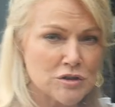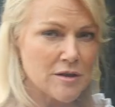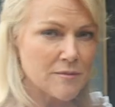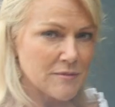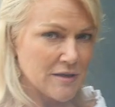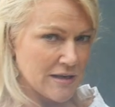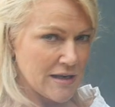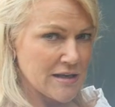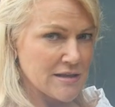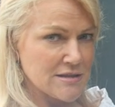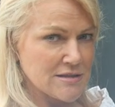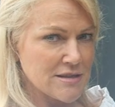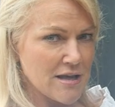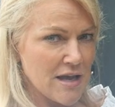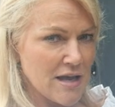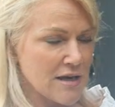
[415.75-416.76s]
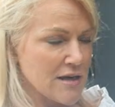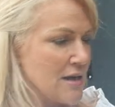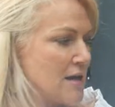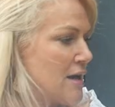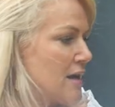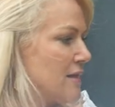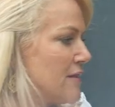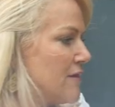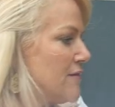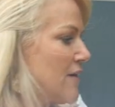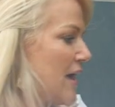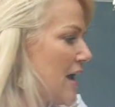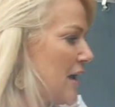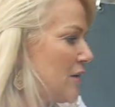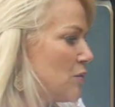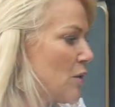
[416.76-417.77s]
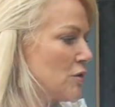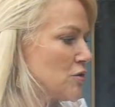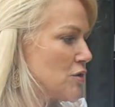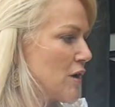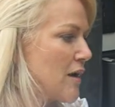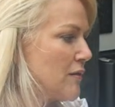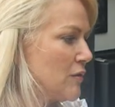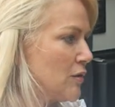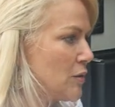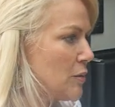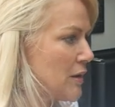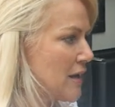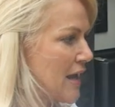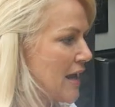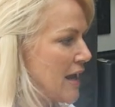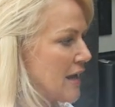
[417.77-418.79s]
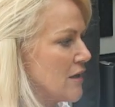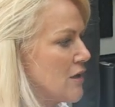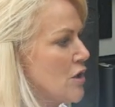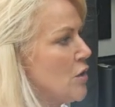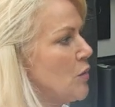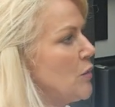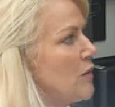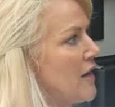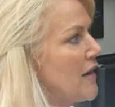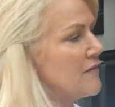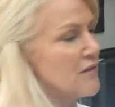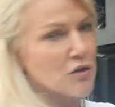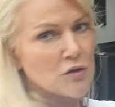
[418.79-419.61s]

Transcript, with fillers: something inside the van while traveling, we can. We have